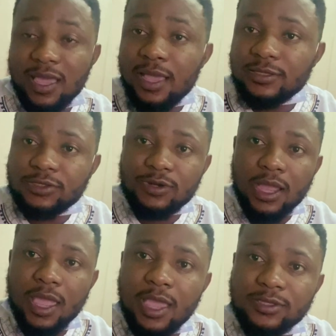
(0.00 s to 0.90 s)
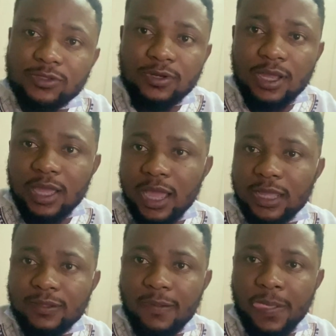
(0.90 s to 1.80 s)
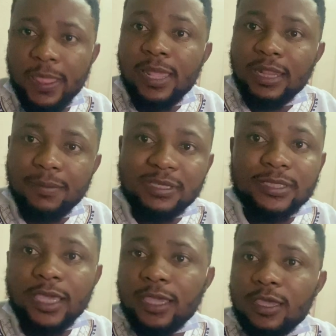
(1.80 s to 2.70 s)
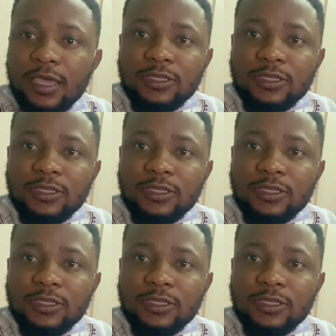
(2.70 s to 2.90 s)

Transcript: extra extra hard let me say